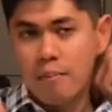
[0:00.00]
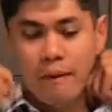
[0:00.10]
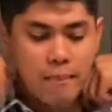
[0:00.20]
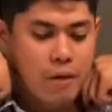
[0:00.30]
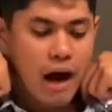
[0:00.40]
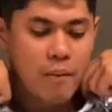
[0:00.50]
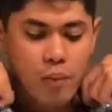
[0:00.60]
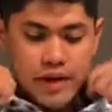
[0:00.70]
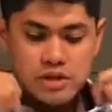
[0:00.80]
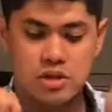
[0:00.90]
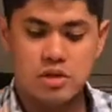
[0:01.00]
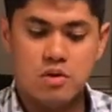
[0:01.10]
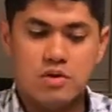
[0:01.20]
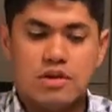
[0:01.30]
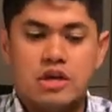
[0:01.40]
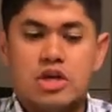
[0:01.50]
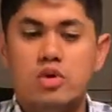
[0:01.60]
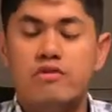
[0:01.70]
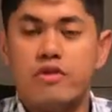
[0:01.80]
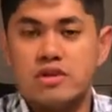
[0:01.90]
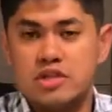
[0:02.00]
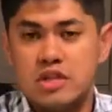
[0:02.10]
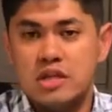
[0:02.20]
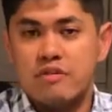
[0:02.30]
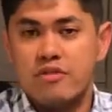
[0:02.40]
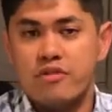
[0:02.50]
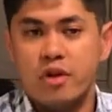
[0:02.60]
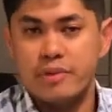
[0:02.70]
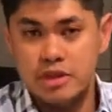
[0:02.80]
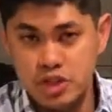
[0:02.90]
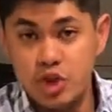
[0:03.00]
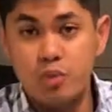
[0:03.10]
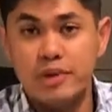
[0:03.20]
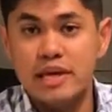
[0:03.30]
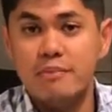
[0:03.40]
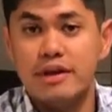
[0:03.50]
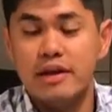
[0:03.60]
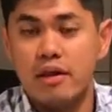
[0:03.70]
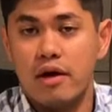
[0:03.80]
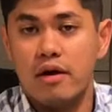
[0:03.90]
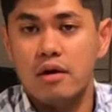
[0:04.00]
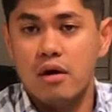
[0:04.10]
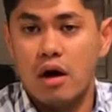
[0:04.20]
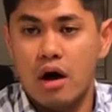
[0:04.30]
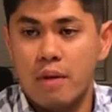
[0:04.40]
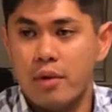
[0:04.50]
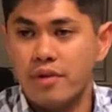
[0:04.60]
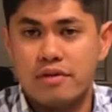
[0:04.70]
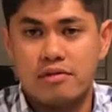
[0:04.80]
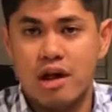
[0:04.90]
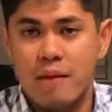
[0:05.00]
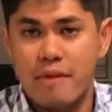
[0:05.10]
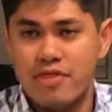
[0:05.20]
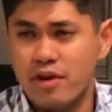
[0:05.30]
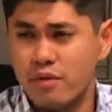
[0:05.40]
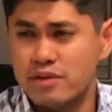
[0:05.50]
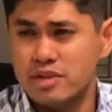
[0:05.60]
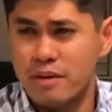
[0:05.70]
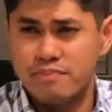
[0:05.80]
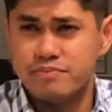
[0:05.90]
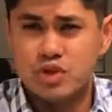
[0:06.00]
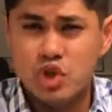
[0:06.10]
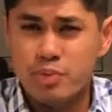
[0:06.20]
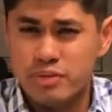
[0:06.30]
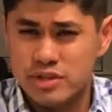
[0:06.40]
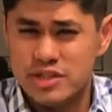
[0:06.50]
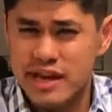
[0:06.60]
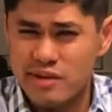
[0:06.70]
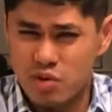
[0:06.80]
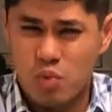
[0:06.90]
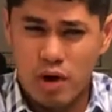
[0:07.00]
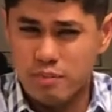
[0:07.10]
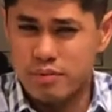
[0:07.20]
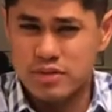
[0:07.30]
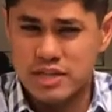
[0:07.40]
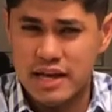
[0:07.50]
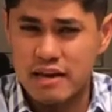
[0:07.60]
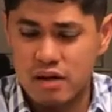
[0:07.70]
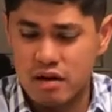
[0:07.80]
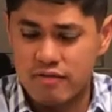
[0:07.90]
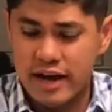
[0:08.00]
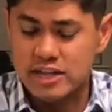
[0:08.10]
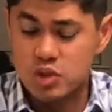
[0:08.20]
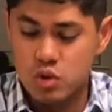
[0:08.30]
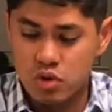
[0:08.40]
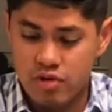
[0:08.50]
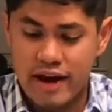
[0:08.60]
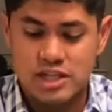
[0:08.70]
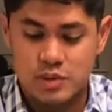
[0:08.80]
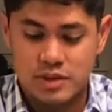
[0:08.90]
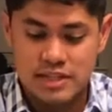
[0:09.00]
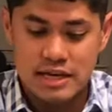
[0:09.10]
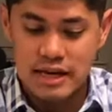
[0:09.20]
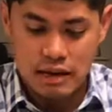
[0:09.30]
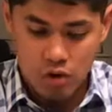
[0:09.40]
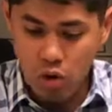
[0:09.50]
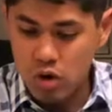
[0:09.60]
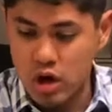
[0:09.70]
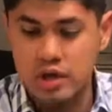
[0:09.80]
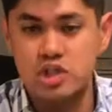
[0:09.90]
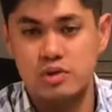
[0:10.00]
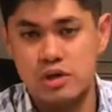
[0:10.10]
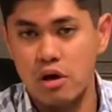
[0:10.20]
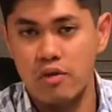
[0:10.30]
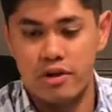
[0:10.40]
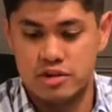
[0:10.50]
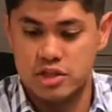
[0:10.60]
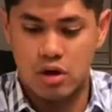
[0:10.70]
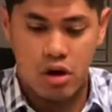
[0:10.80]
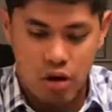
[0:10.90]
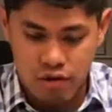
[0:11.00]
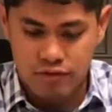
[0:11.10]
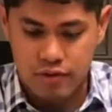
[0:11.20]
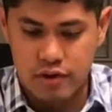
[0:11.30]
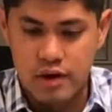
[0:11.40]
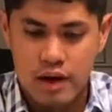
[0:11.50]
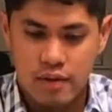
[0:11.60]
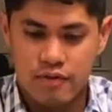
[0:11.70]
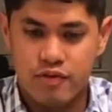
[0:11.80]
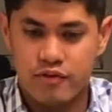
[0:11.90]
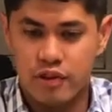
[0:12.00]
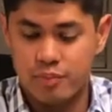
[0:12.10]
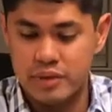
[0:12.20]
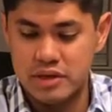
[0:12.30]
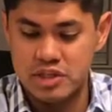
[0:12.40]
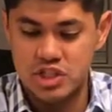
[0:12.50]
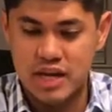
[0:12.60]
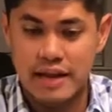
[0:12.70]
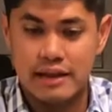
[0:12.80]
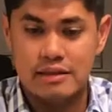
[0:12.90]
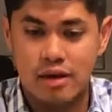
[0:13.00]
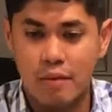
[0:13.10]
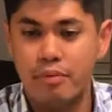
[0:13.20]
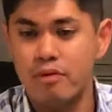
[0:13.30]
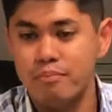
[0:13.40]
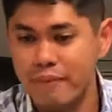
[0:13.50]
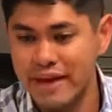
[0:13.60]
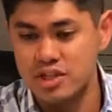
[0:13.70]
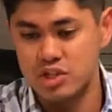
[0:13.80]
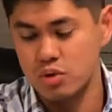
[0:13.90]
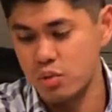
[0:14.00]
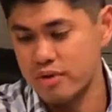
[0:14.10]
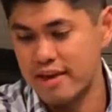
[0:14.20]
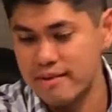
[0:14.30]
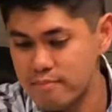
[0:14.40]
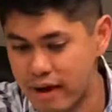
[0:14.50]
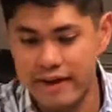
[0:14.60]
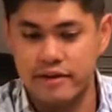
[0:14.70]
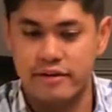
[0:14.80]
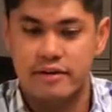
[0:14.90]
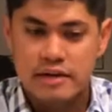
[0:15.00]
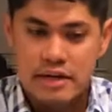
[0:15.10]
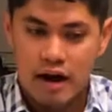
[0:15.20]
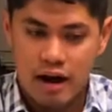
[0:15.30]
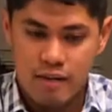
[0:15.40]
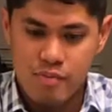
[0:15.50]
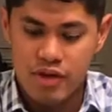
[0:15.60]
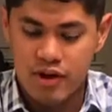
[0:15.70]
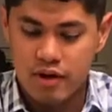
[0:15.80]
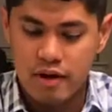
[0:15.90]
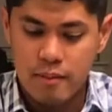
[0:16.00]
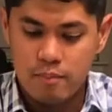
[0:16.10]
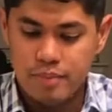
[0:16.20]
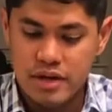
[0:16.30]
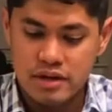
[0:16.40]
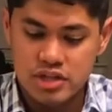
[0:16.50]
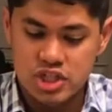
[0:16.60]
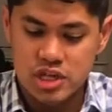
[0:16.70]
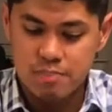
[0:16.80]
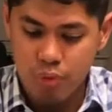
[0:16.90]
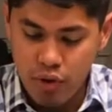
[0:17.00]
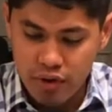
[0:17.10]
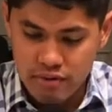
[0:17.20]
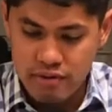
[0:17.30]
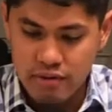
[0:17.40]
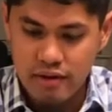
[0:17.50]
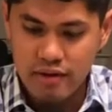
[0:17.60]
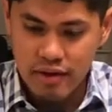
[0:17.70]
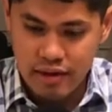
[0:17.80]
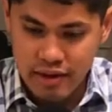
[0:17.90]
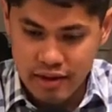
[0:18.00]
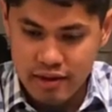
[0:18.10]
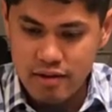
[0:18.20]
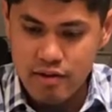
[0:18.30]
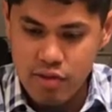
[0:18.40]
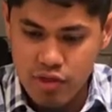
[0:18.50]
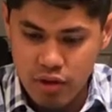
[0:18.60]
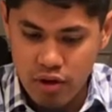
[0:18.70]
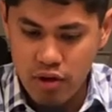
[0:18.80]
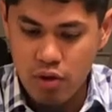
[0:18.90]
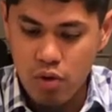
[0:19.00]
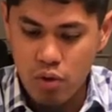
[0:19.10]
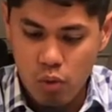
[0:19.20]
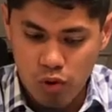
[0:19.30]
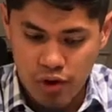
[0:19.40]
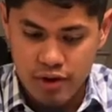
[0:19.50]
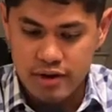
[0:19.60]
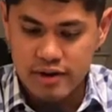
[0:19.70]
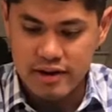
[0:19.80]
My mom went to the University of the Philippines, UP Manila. Um, only the top, I think, only top 2% or 1% of high school graduates in the whole country go there. It's the Harvard of the Philippines. She had a double major with a minor um, there because she put in the work.